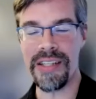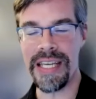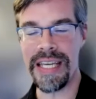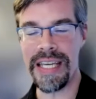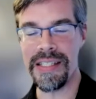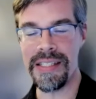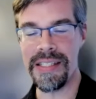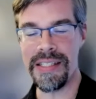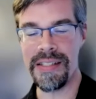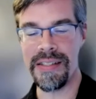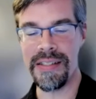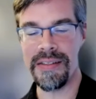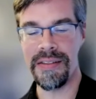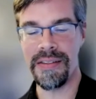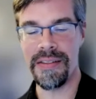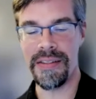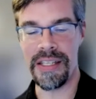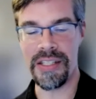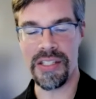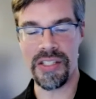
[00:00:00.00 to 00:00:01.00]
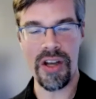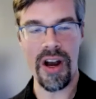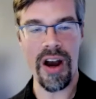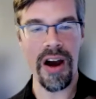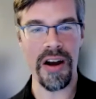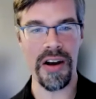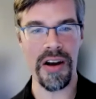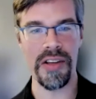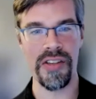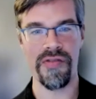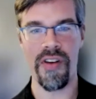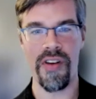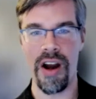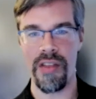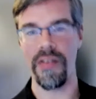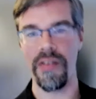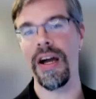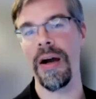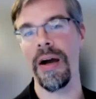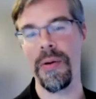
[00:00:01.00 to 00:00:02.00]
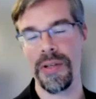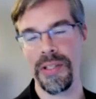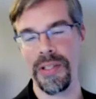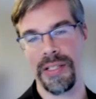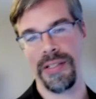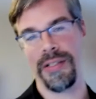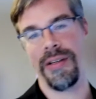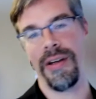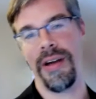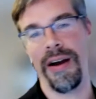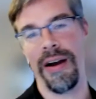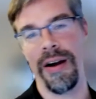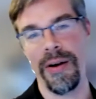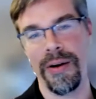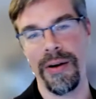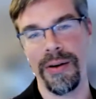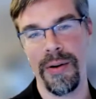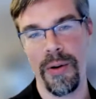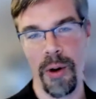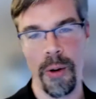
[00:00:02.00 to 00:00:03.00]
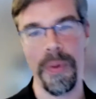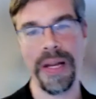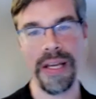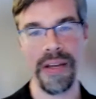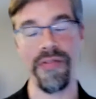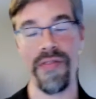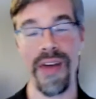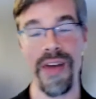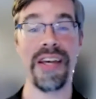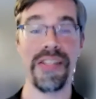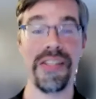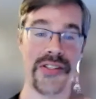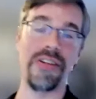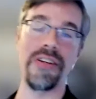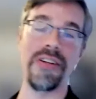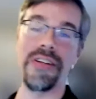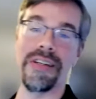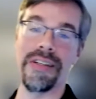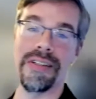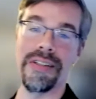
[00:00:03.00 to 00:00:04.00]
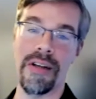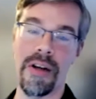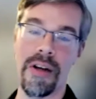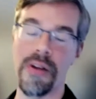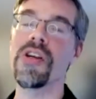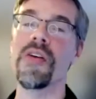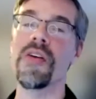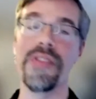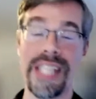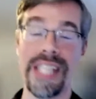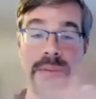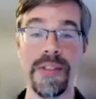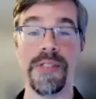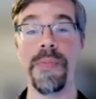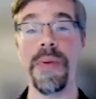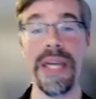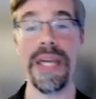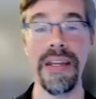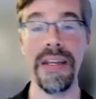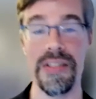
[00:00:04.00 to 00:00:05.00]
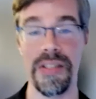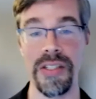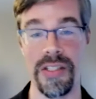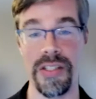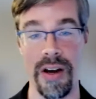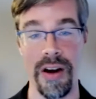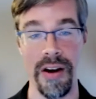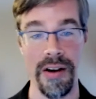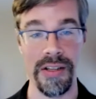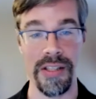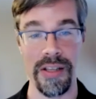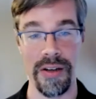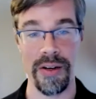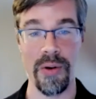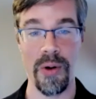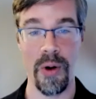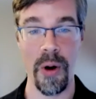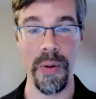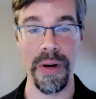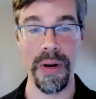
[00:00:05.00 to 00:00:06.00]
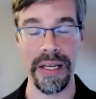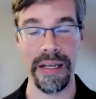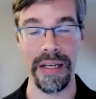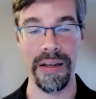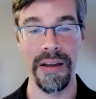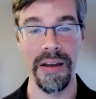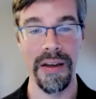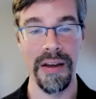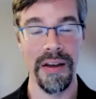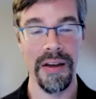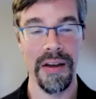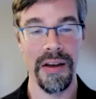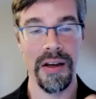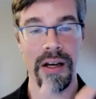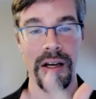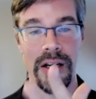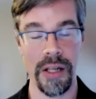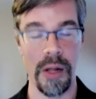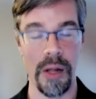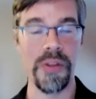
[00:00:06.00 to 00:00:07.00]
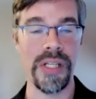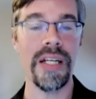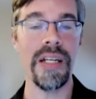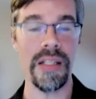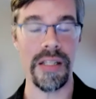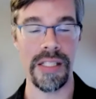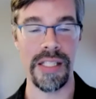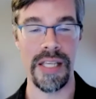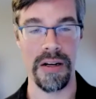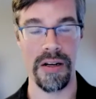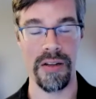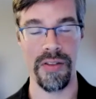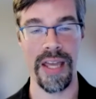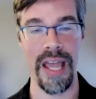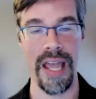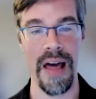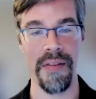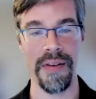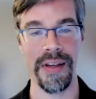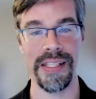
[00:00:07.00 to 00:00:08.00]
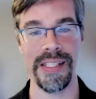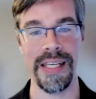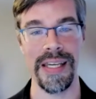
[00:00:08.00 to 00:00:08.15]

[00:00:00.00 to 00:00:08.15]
the stars farther out are orbiting faster, or at the same speed as stars that are orbiting close into the center of the galaxy.